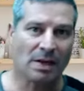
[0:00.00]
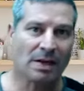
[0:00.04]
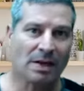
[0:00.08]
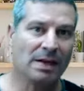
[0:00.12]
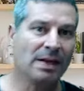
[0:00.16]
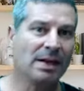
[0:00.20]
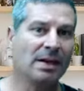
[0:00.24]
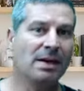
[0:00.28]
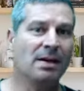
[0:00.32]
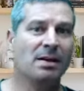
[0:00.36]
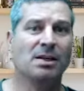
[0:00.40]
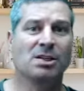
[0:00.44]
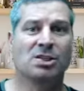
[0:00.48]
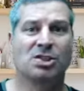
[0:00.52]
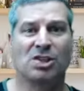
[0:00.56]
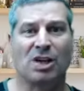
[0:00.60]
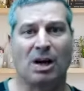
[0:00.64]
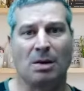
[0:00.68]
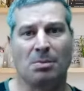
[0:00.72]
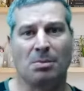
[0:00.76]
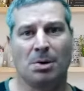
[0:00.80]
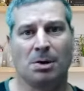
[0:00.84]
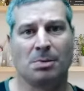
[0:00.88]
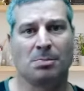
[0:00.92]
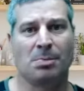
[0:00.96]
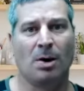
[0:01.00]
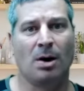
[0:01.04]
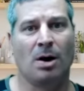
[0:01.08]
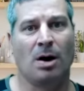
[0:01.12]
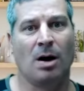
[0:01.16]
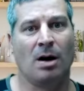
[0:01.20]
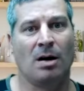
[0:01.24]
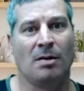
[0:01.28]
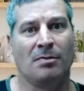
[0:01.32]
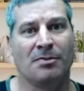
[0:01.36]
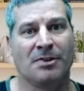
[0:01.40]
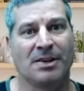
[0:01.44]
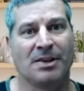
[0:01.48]
in a suburb
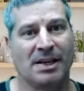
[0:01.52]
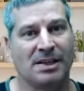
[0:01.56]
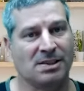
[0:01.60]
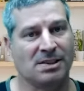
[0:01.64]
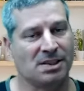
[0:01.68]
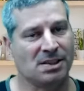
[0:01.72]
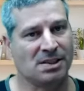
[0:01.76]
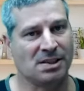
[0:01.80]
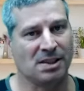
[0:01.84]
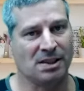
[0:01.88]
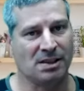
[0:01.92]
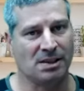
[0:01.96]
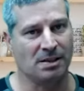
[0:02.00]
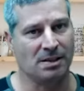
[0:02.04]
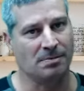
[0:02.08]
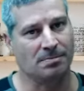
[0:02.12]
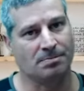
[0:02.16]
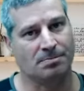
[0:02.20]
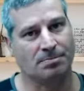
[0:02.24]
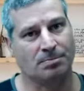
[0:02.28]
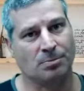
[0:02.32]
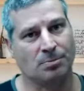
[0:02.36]
of Kansas City.